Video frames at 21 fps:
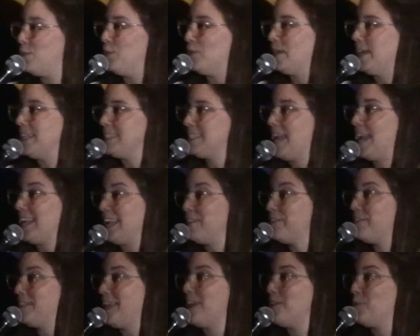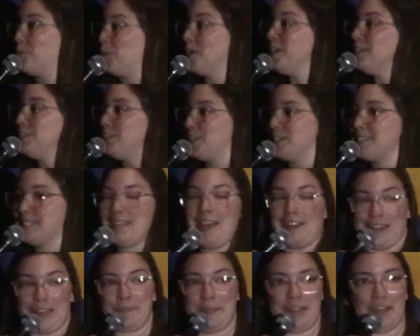cool is that if they weren't just
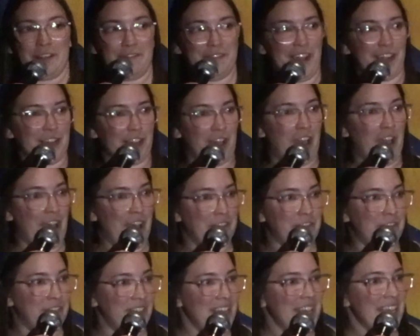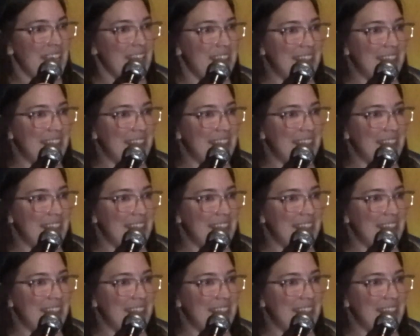telling me to fuck off,